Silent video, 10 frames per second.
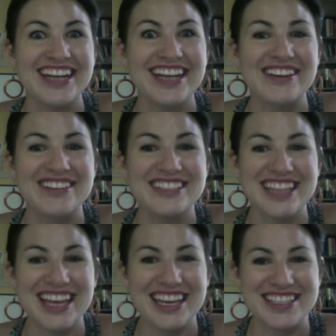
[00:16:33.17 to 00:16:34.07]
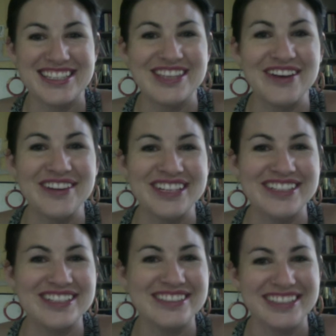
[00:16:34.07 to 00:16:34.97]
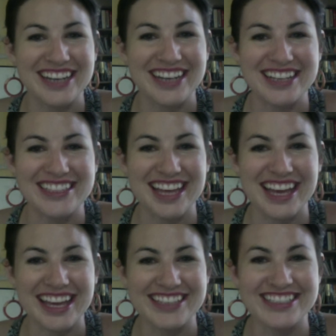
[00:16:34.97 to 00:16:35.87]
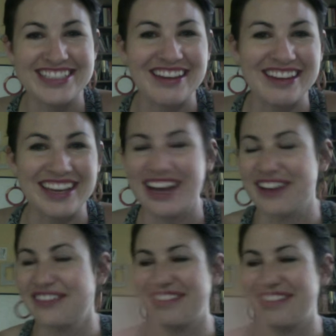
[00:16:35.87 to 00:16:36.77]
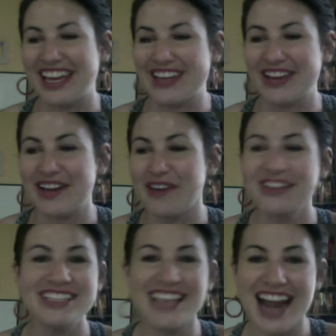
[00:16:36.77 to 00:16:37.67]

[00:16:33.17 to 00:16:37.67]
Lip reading: I was like so into it, and I was like shouting out like, "What's gonna